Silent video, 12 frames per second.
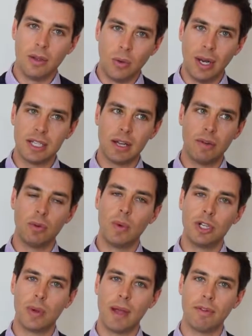Well, let's have it.
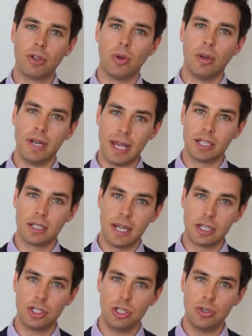When should we have a call? Next
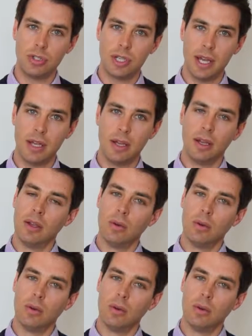Tuesday?